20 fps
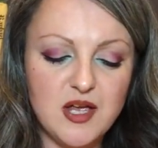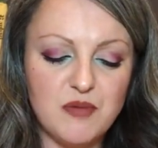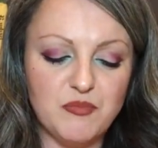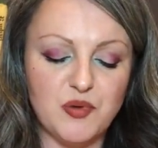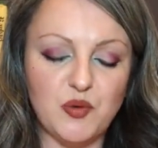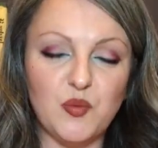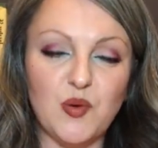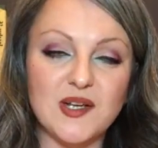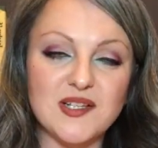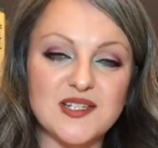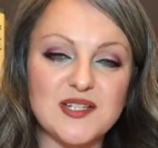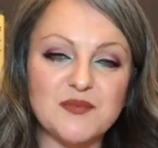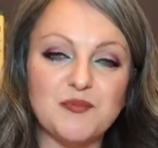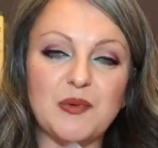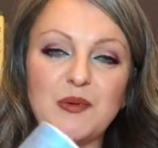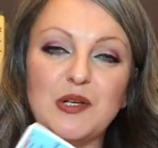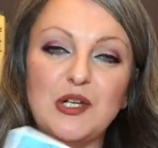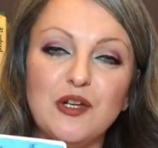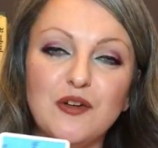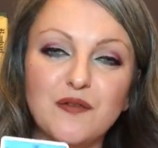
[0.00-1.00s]
But what's
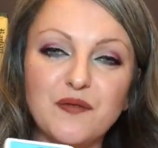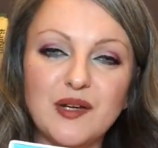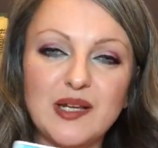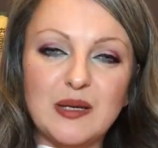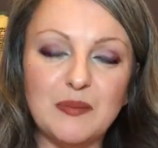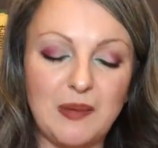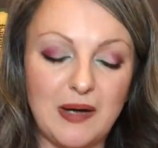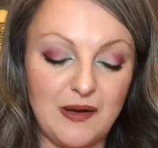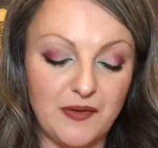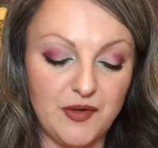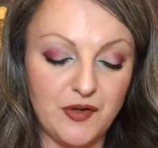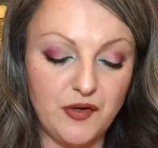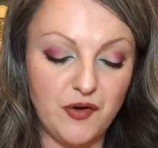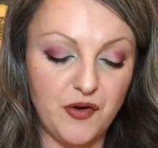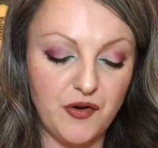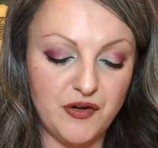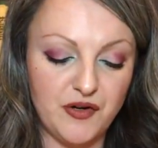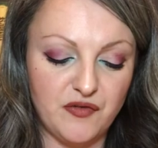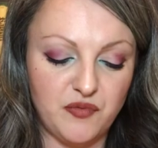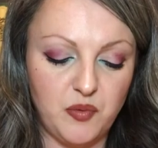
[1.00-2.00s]
lovely about the
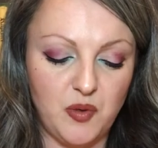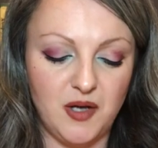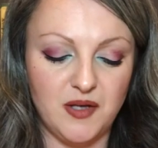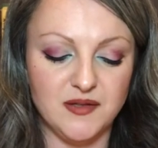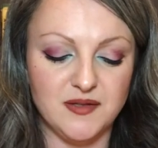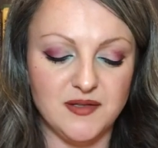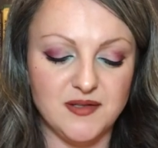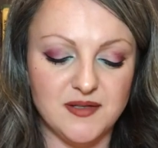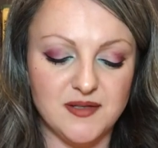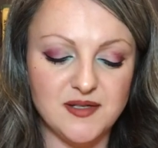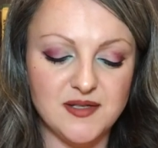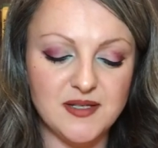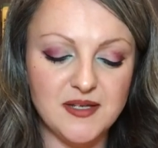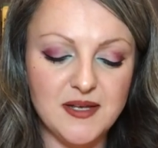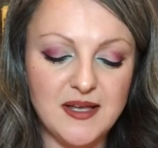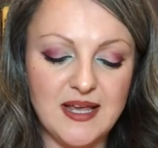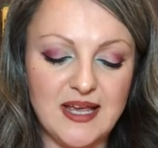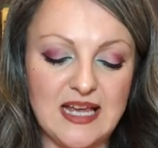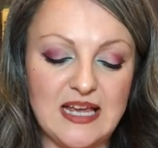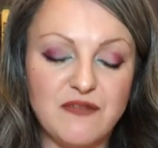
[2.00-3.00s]
Nine of Wands,
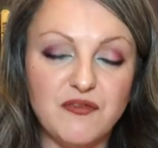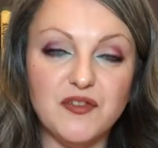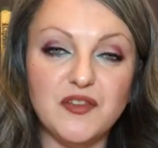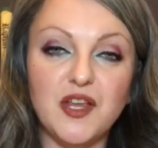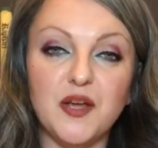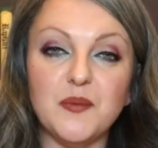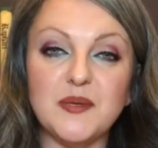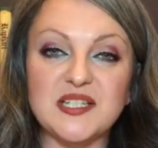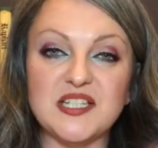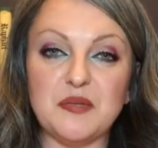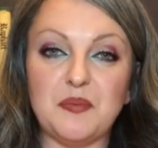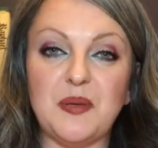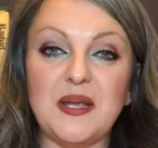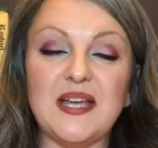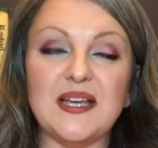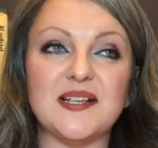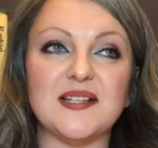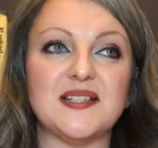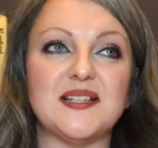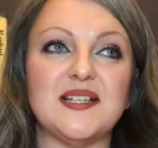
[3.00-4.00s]
even though it
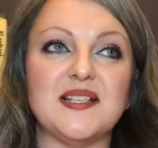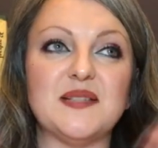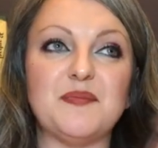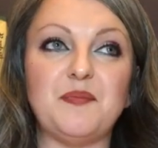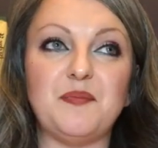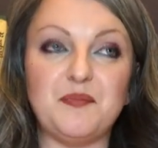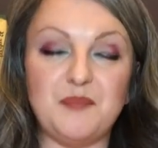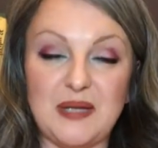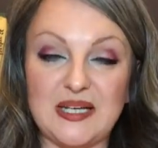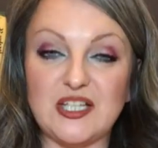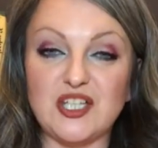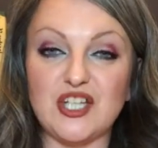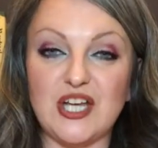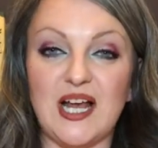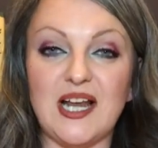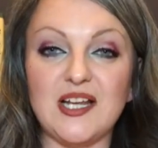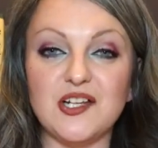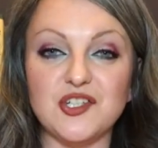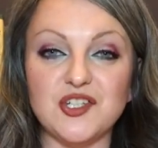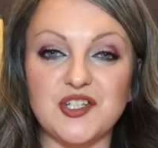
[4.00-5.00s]
depicts this big
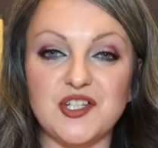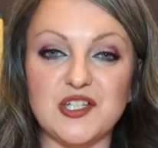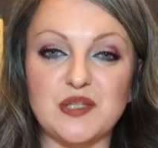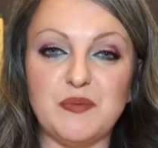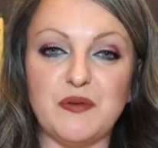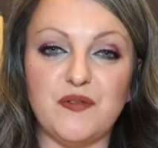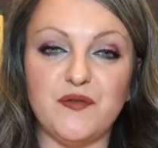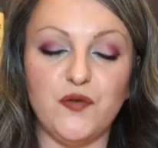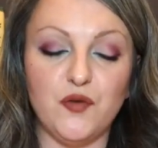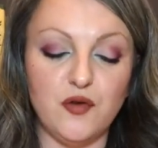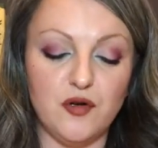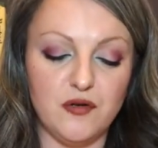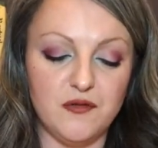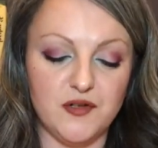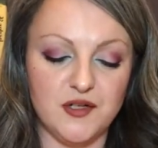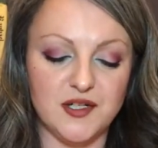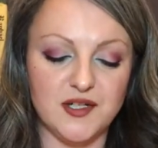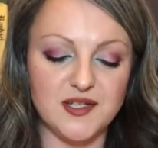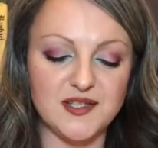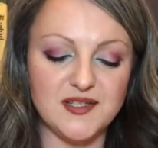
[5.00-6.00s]
challenge that's before
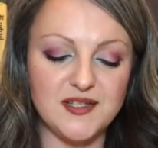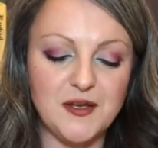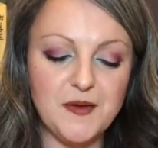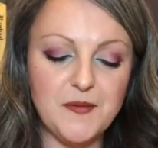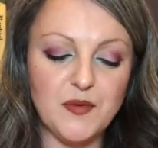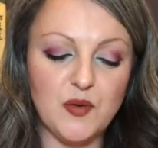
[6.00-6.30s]
us,